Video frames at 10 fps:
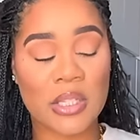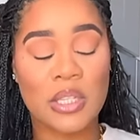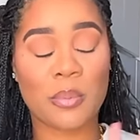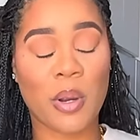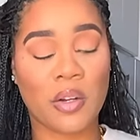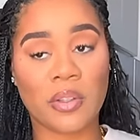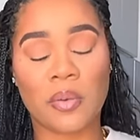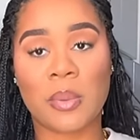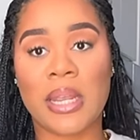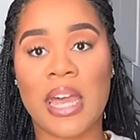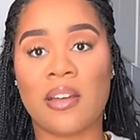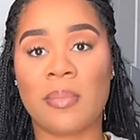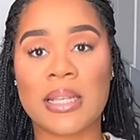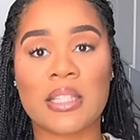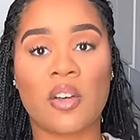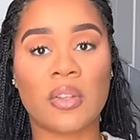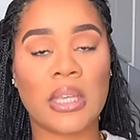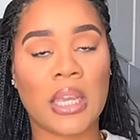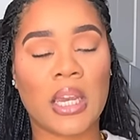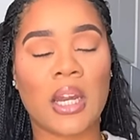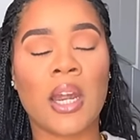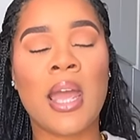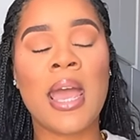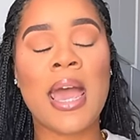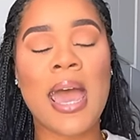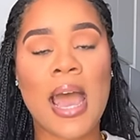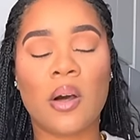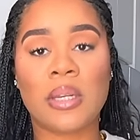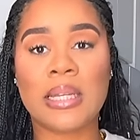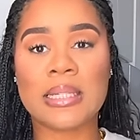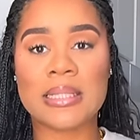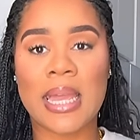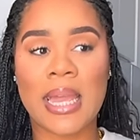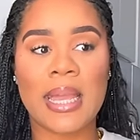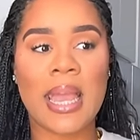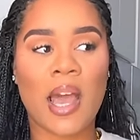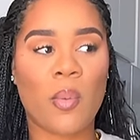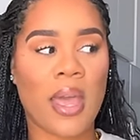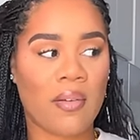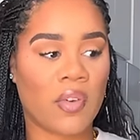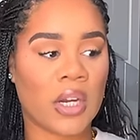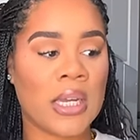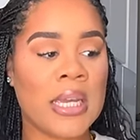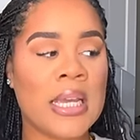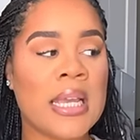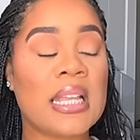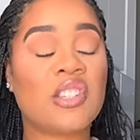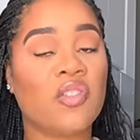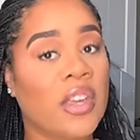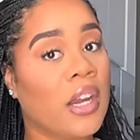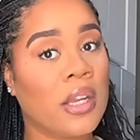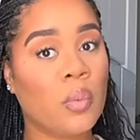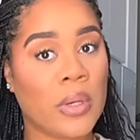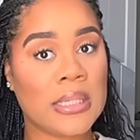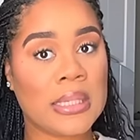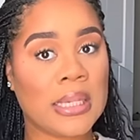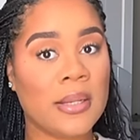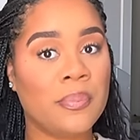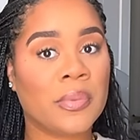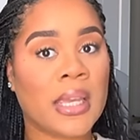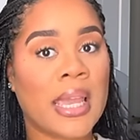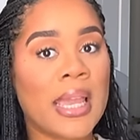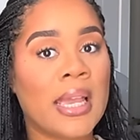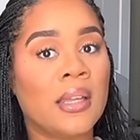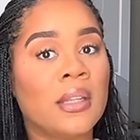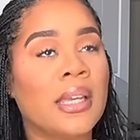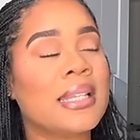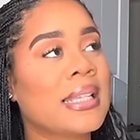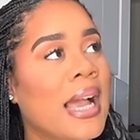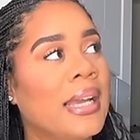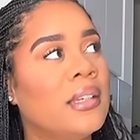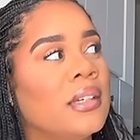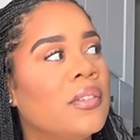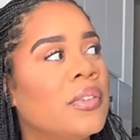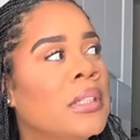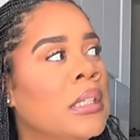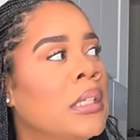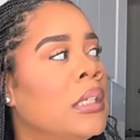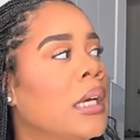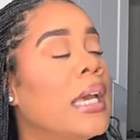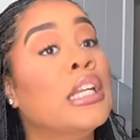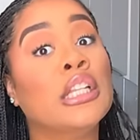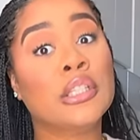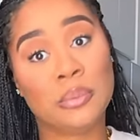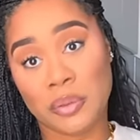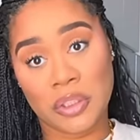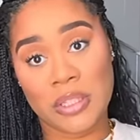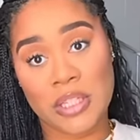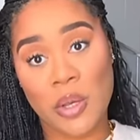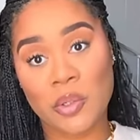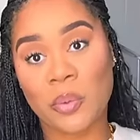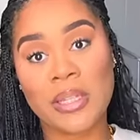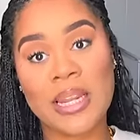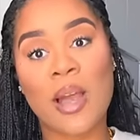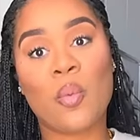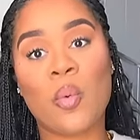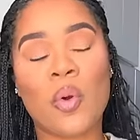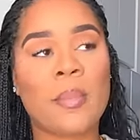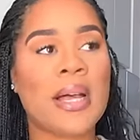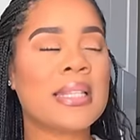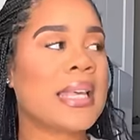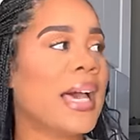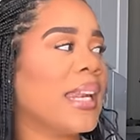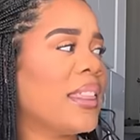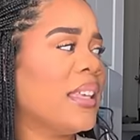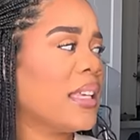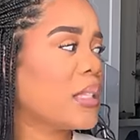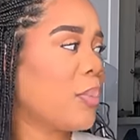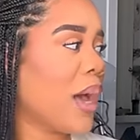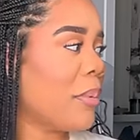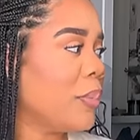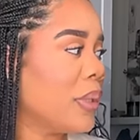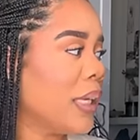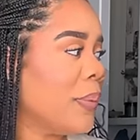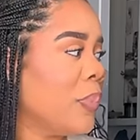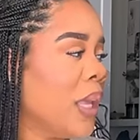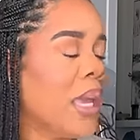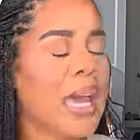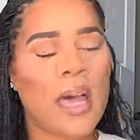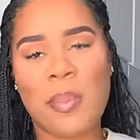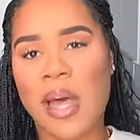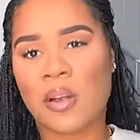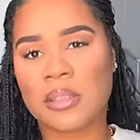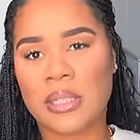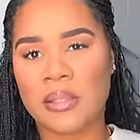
so it's perfect for me to have my self-care outing day. However, it's very windy and it's kind of an illusion. So it's really not warm outside. I think it's probably about